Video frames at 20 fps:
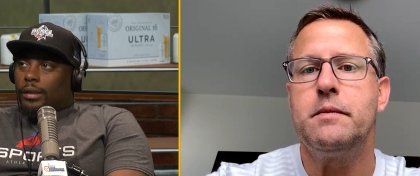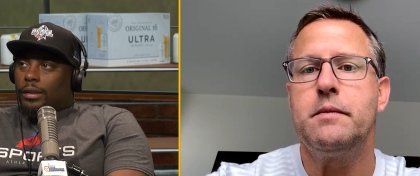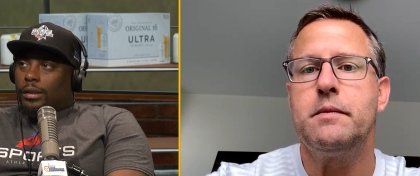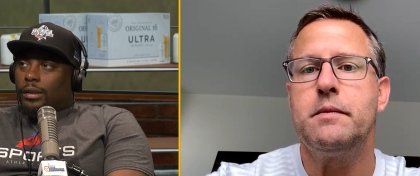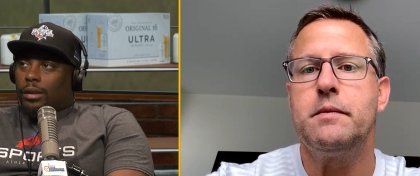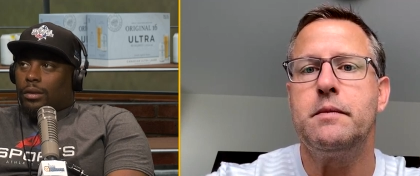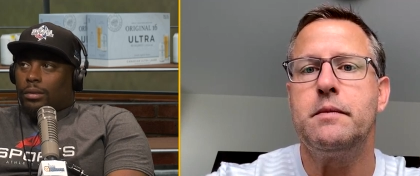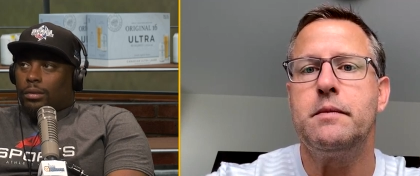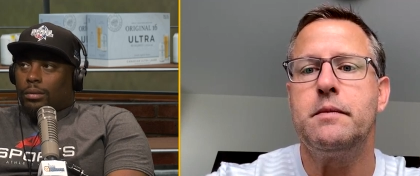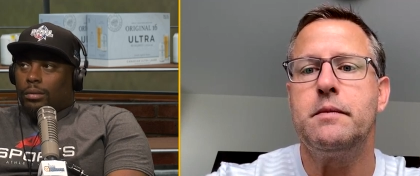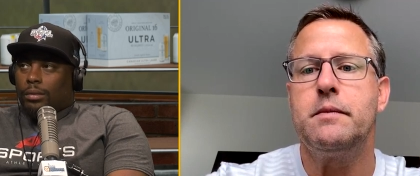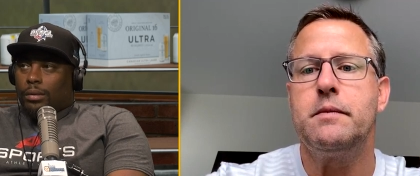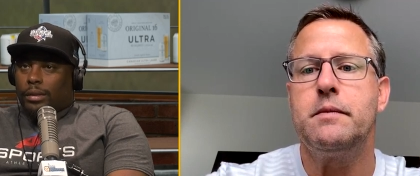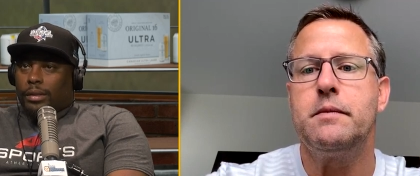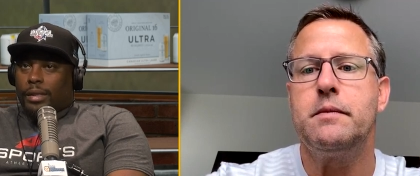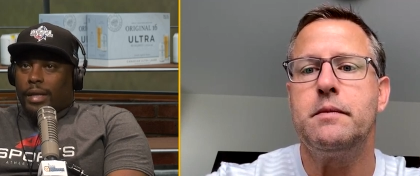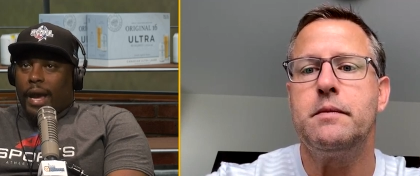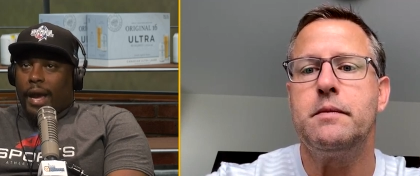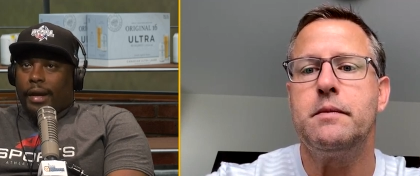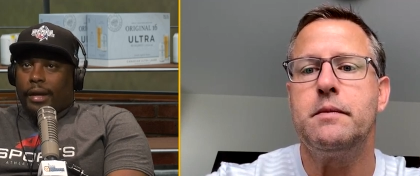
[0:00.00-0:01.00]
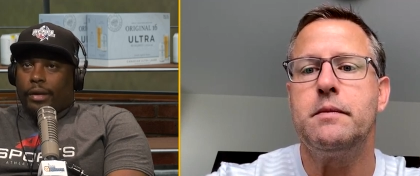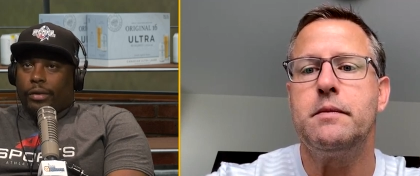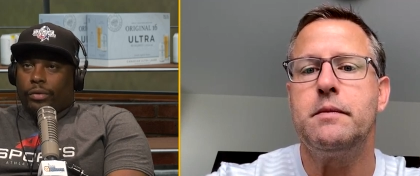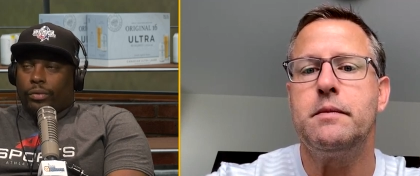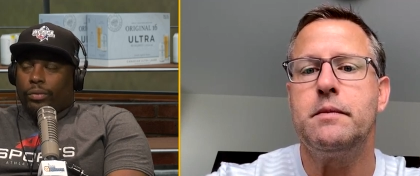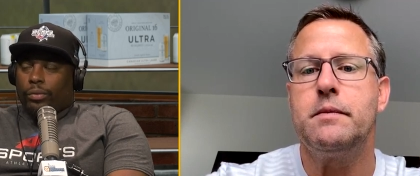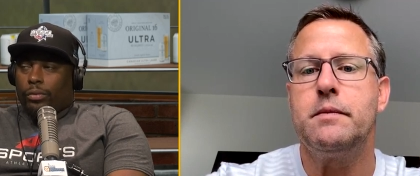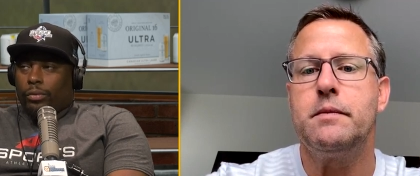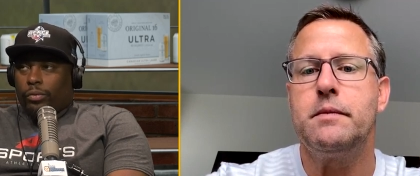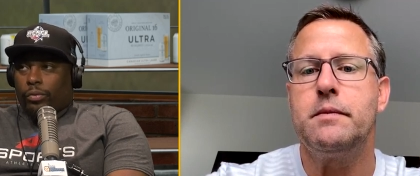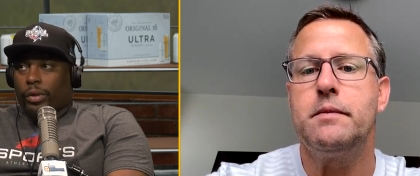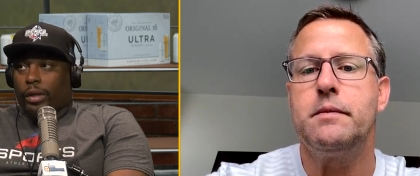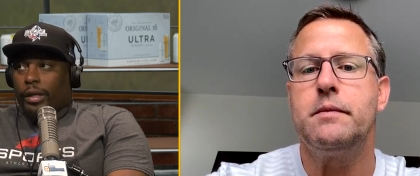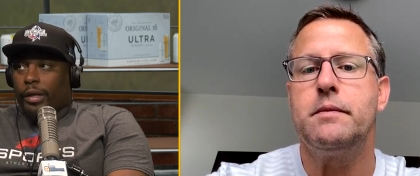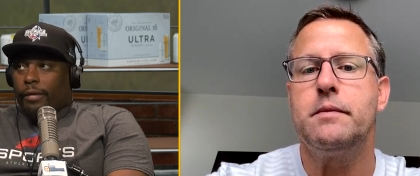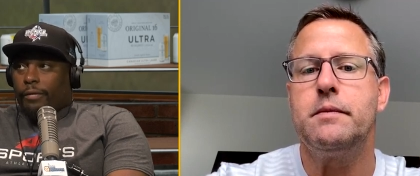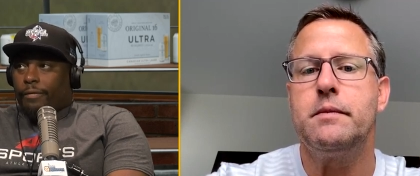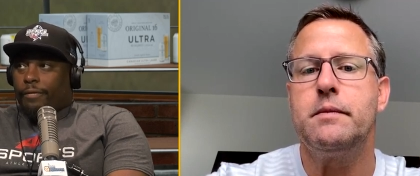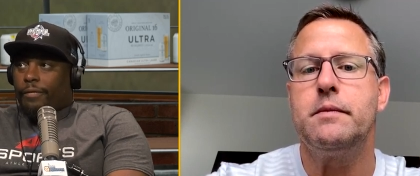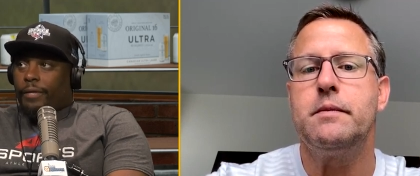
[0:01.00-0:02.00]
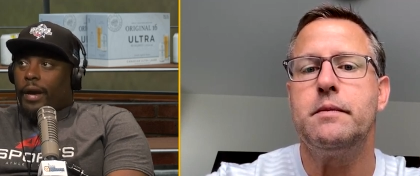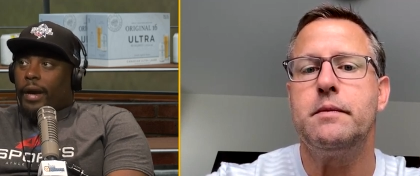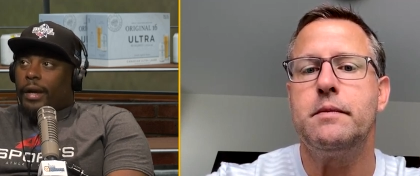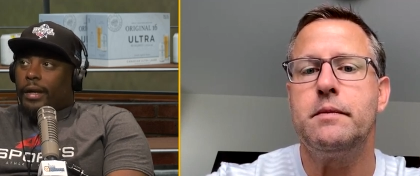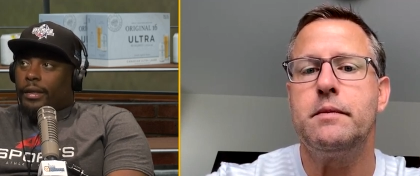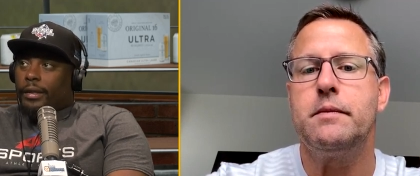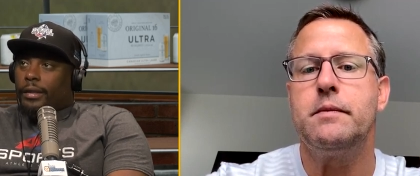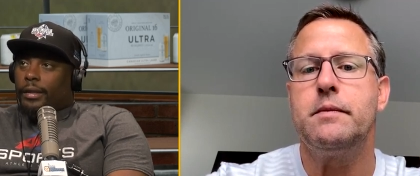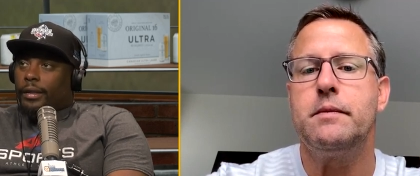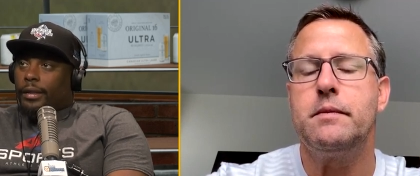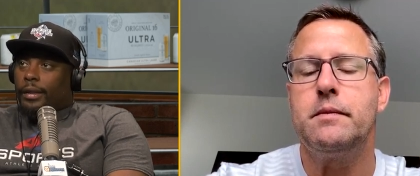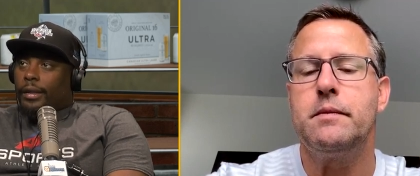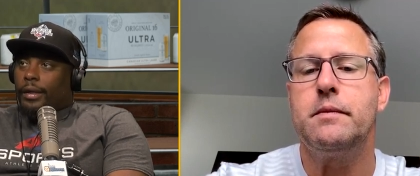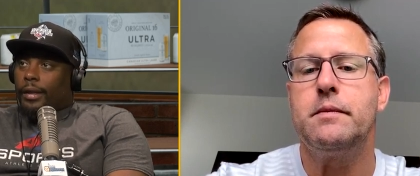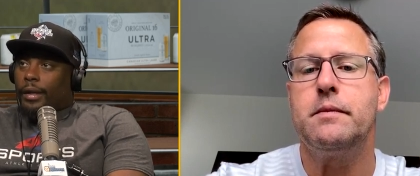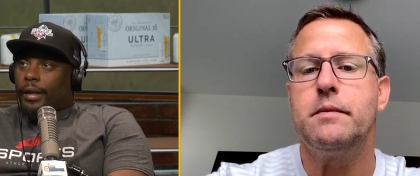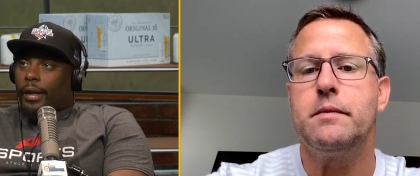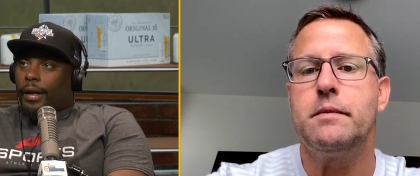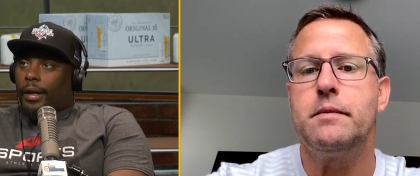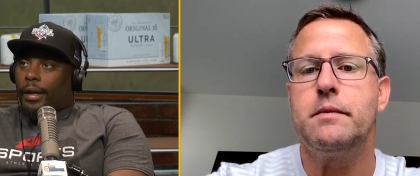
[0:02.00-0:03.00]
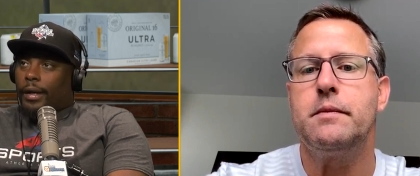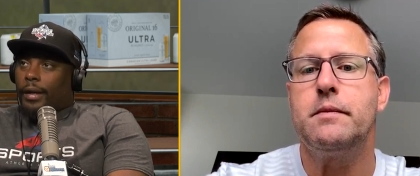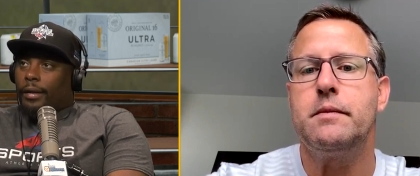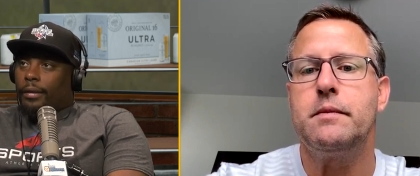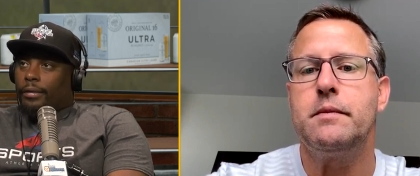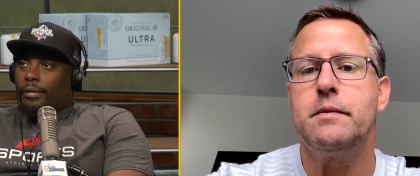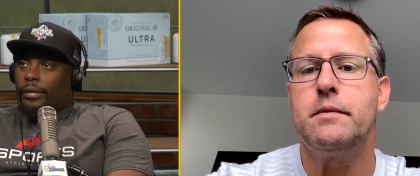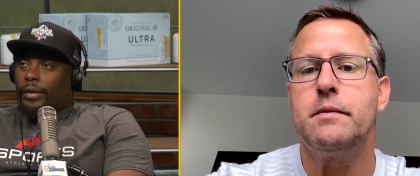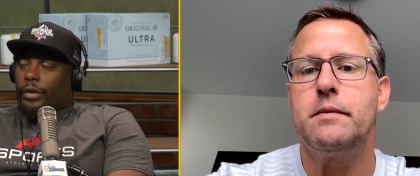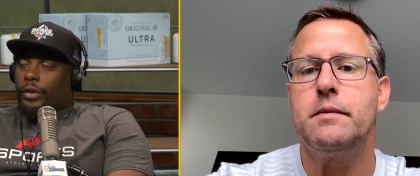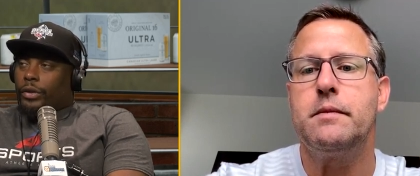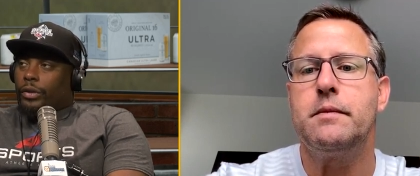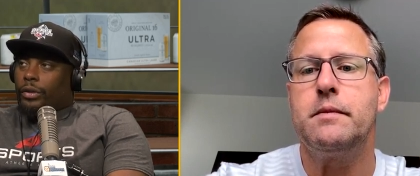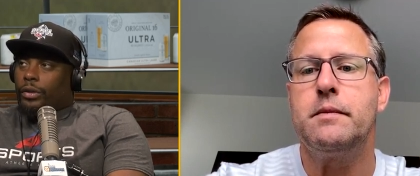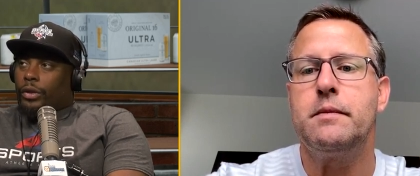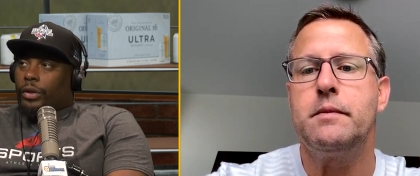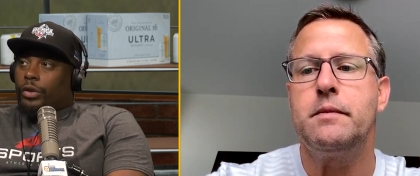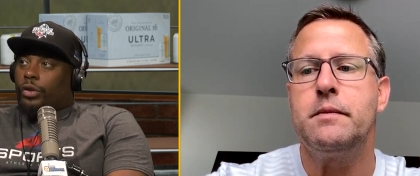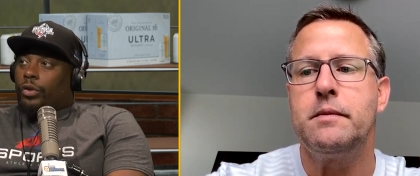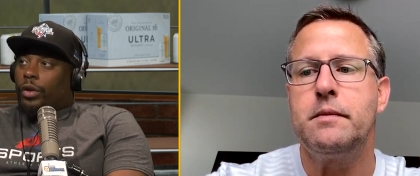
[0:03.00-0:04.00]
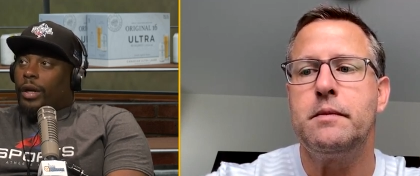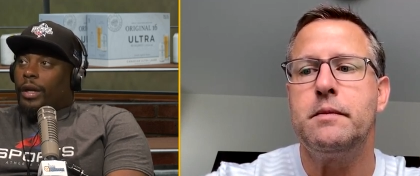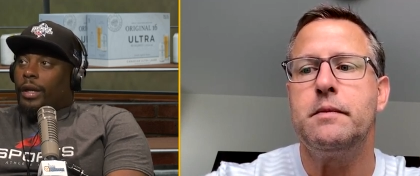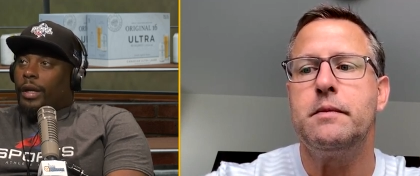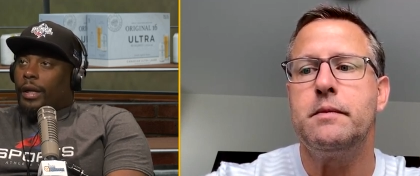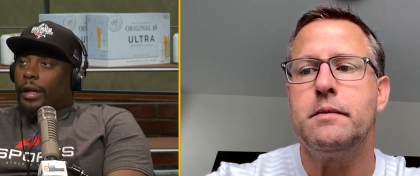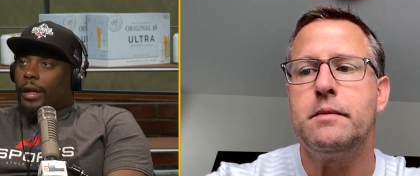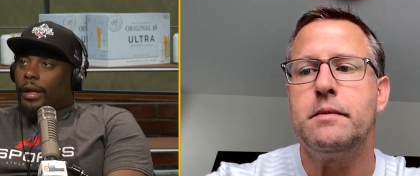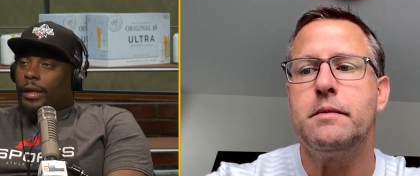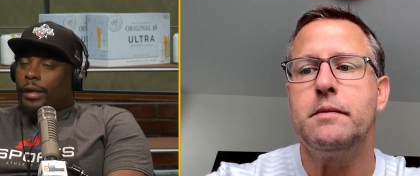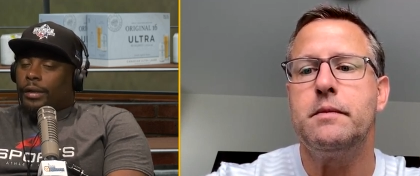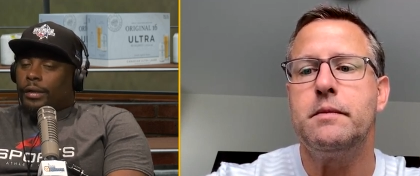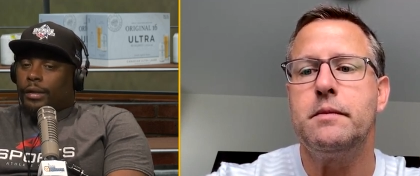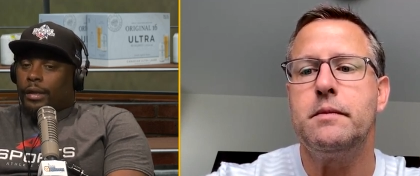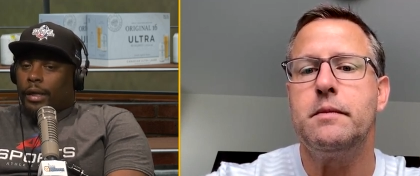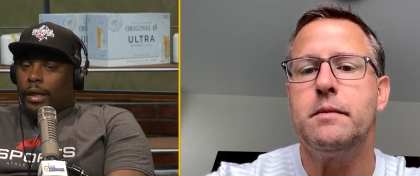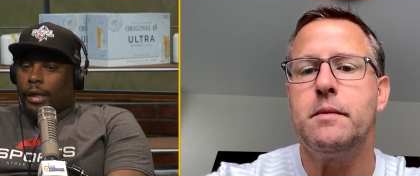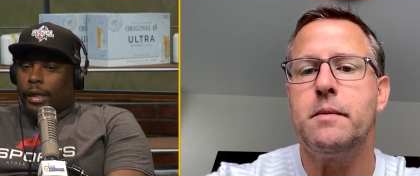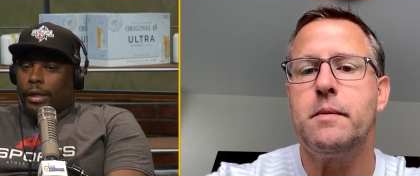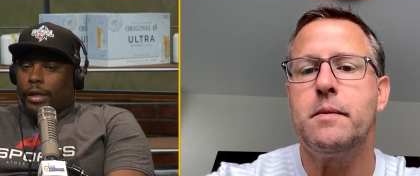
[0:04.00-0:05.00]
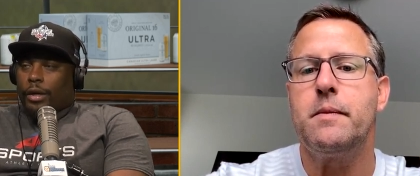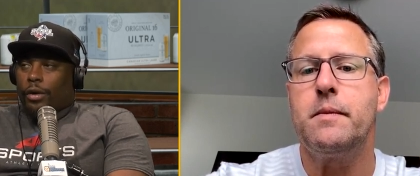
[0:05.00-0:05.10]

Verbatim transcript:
Speaker 1: So that could really affect uh, their their training. And, you